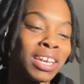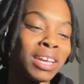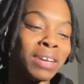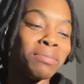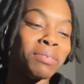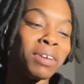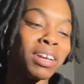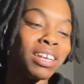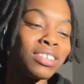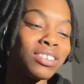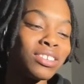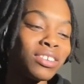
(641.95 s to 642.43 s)

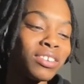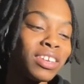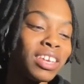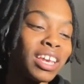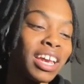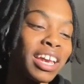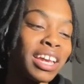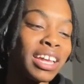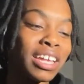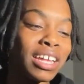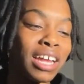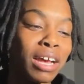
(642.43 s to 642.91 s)
But it's
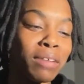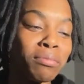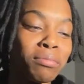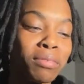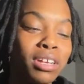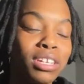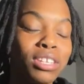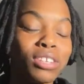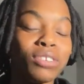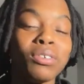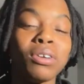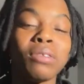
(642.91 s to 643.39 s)
okay. I'm
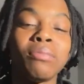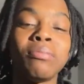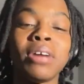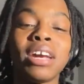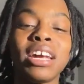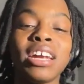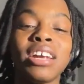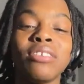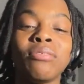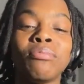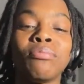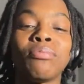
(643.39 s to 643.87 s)
gonna do a
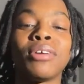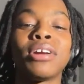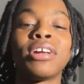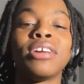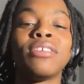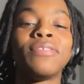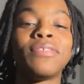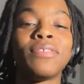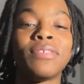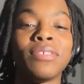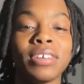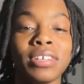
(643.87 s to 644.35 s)
very
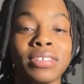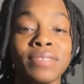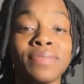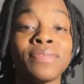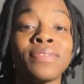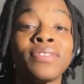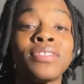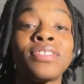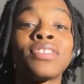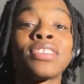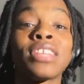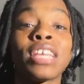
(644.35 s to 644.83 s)
brief one.
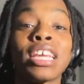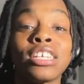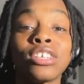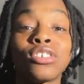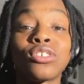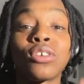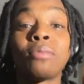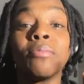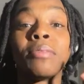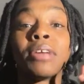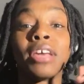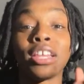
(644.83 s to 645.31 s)
It's
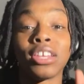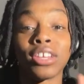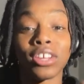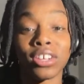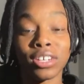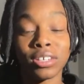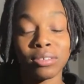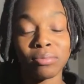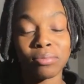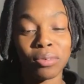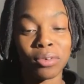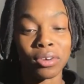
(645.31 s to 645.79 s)
gonna be a
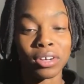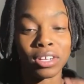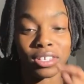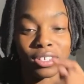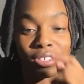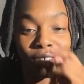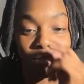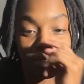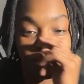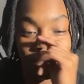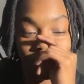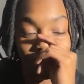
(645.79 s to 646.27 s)
learning point
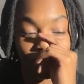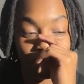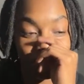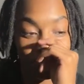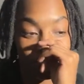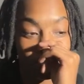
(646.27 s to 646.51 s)
to it.